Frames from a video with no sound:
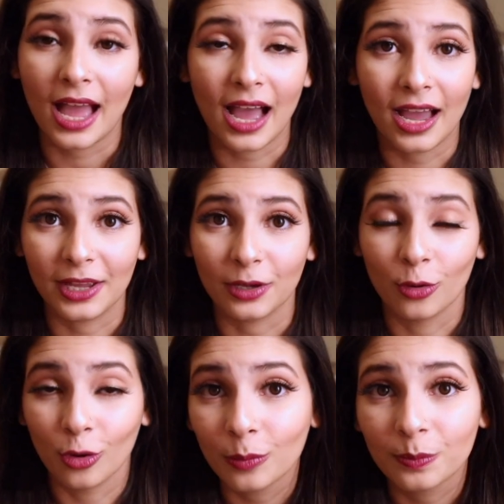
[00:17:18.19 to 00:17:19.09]
I
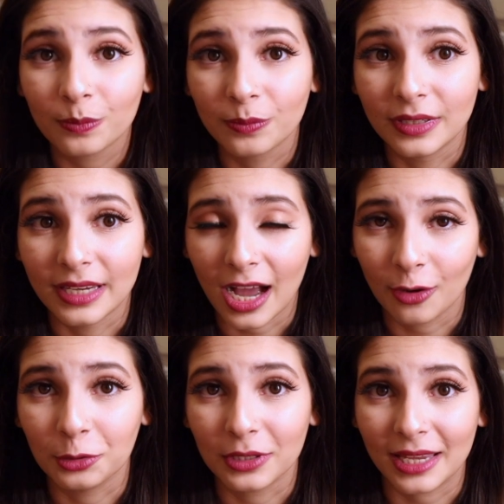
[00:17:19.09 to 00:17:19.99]
hope
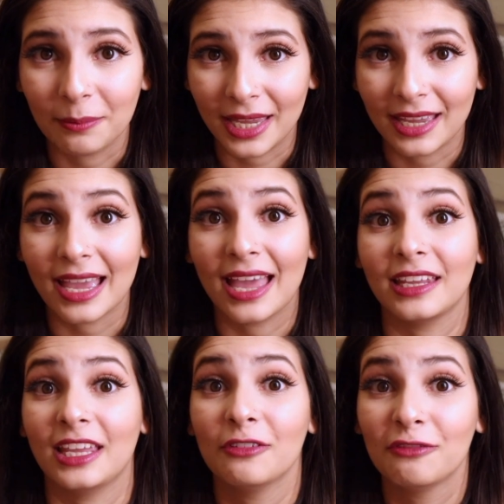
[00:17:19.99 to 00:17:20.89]
now you can make
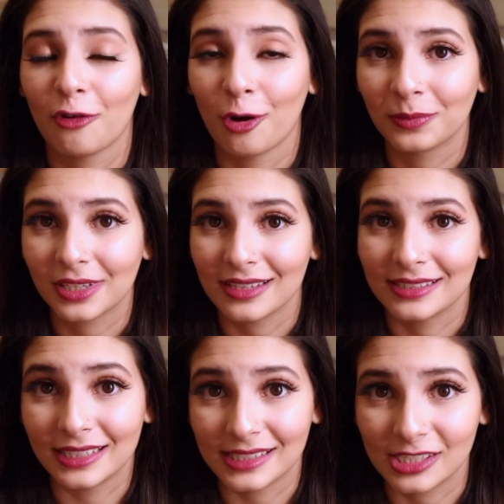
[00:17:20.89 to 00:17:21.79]
an informed
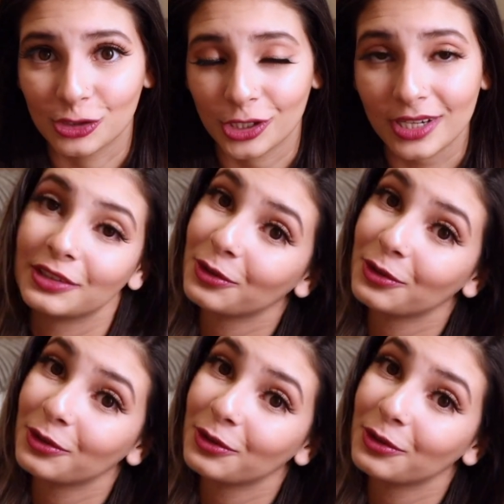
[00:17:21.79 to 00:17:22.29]
decision.